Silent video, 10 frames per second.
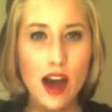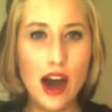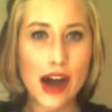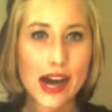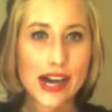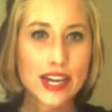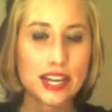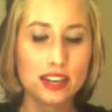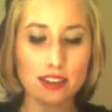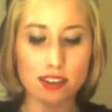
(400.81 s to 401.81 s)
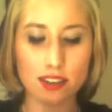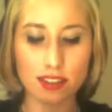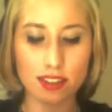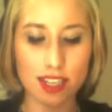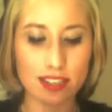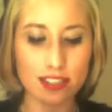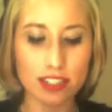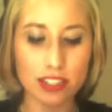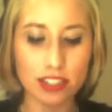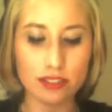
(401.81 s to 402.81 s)
I, like this
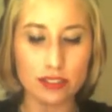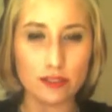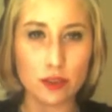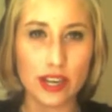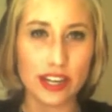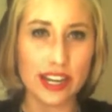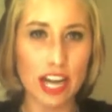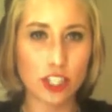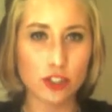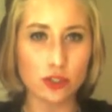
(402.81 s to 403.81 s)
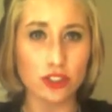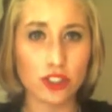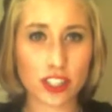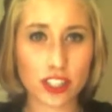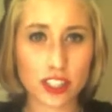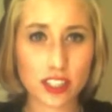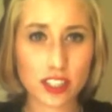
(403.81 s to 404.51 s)
is good if you want a natural look,